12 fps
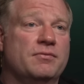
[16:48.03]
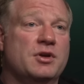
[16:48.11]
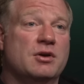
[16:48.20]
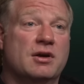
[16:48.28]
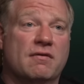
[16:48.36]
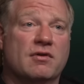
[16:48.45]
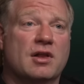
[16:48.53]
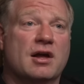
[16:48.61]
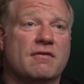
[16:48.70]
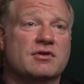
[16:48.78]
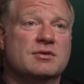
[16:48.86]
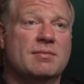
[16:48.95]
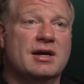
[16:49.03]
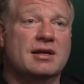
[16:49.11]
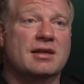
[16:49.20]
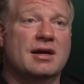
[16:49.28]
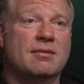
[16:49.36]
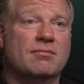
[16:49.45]
you know give a lot of us a
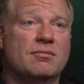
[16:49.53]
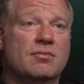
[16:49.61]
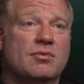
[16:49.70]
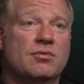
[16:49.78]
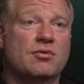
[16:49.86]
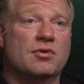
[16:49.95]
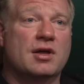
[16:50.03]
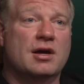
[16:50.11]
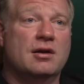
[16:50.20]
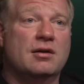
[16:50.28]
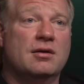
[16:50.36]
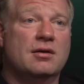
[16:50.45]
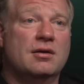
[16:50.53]
bad name through that.